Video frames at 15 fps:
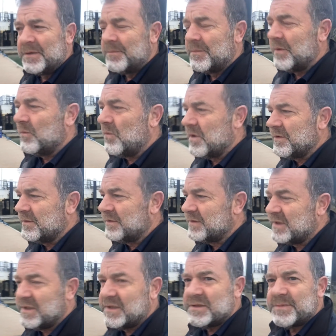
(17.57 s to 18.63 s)
But one of the
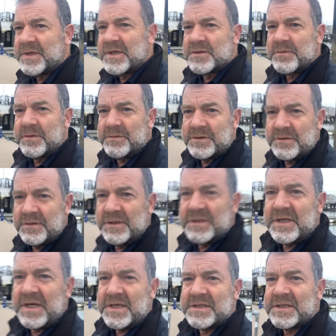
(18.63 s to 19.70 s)
things, because we were doing
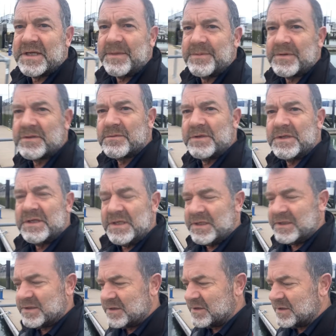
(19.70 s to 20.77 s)
day skippers, we
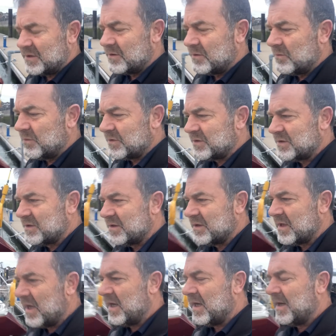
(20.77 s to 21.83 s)
needed to do was
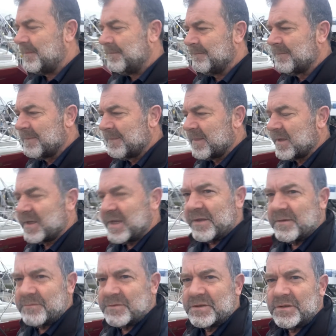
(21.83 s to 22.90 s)
um, get
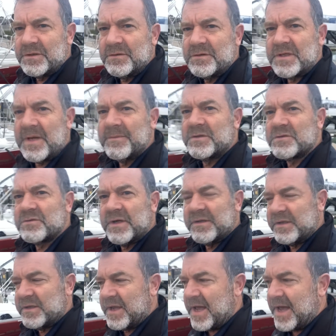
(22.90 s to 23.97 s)
them to demonstrate
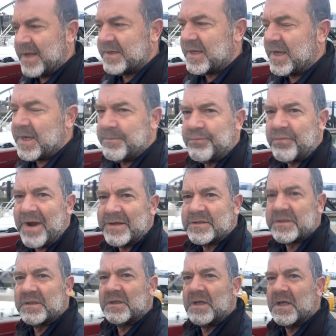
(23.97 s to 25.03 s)
that they had a
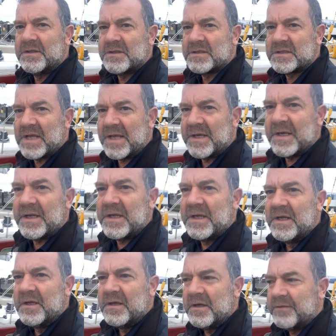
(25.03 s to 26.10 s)
practical understanding
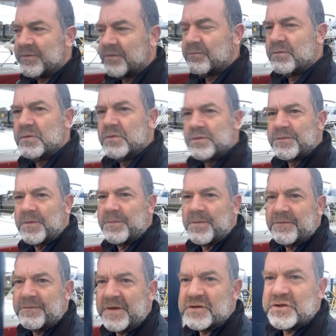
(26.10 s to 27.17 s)
of the rules for
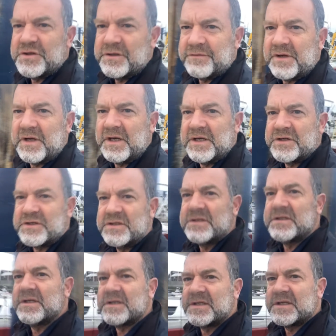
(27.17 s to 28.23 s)
prevention of collisions
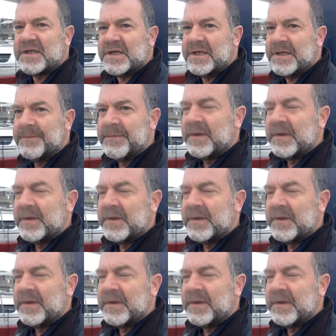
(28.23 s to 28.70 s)
at sea.